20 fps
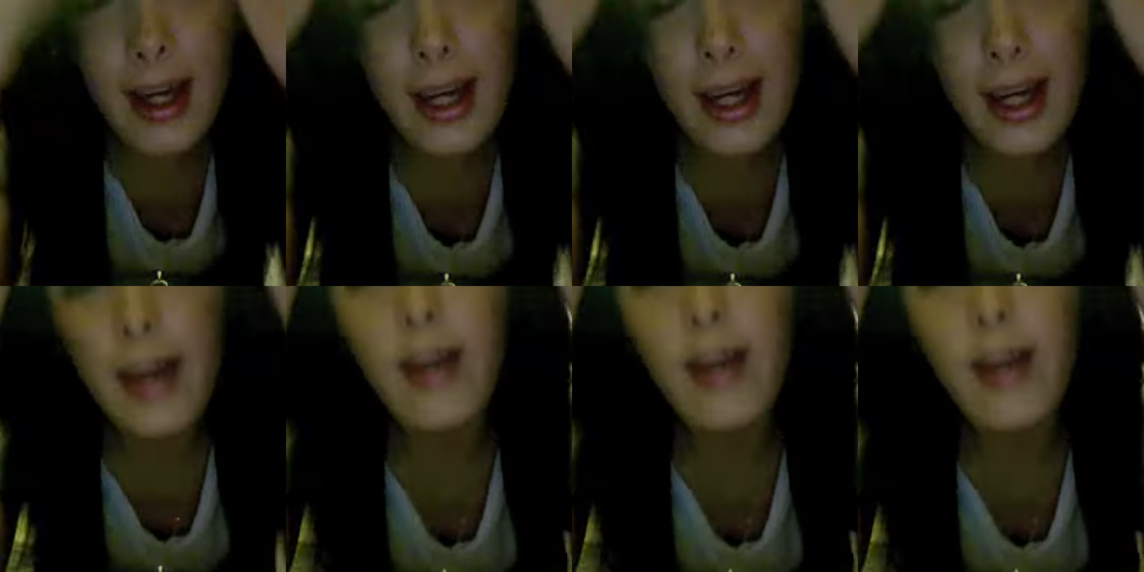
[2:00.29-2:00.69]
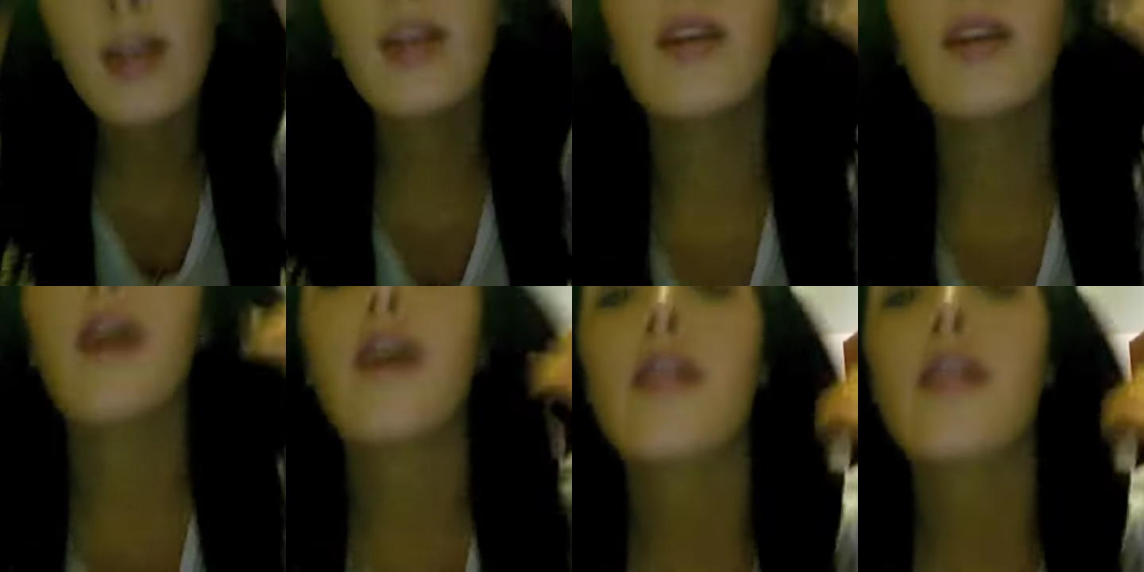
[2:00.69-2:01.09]

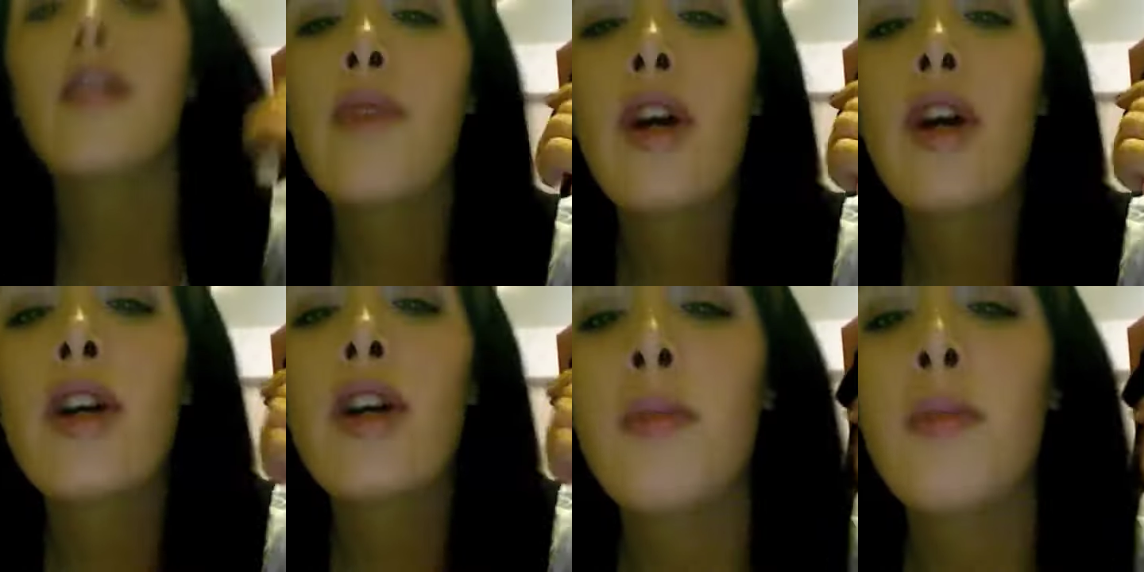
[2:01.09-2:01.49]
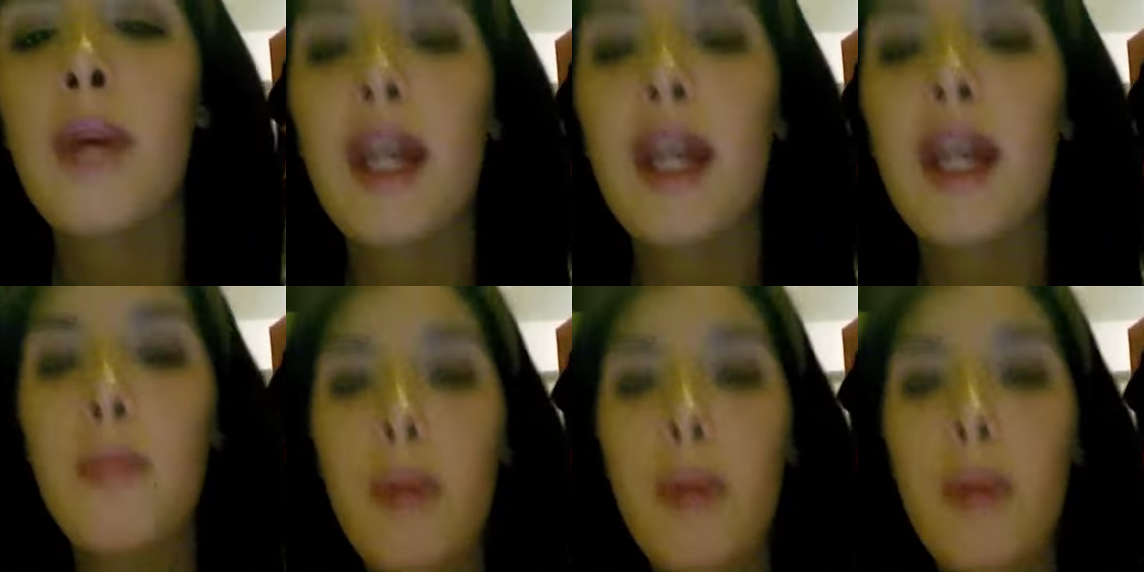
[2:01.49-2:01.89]
And as far as
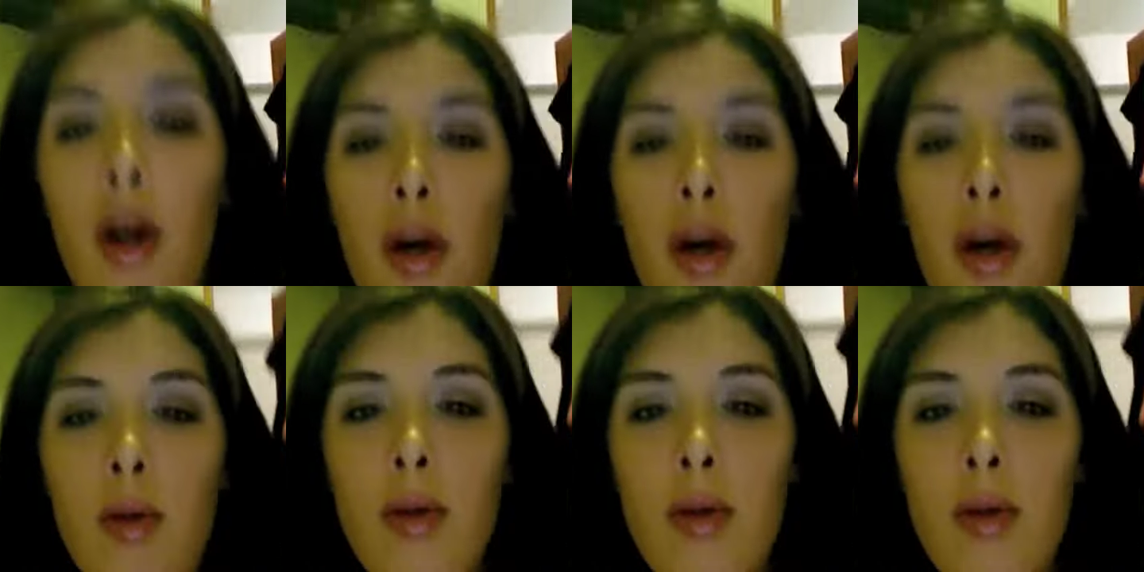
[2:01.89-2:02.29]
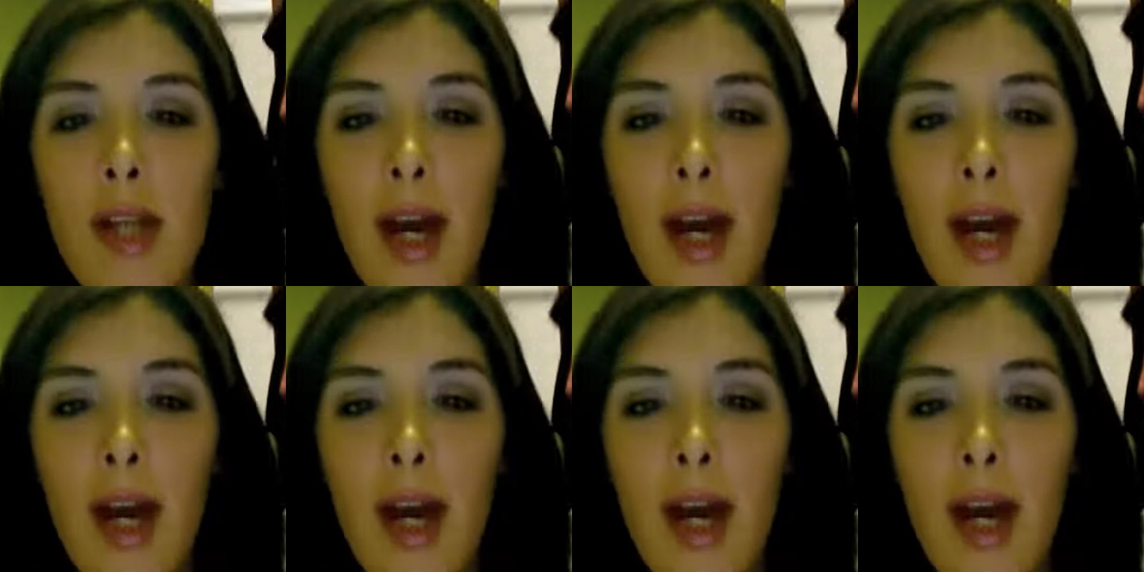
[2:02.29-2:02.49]
makeup goes, I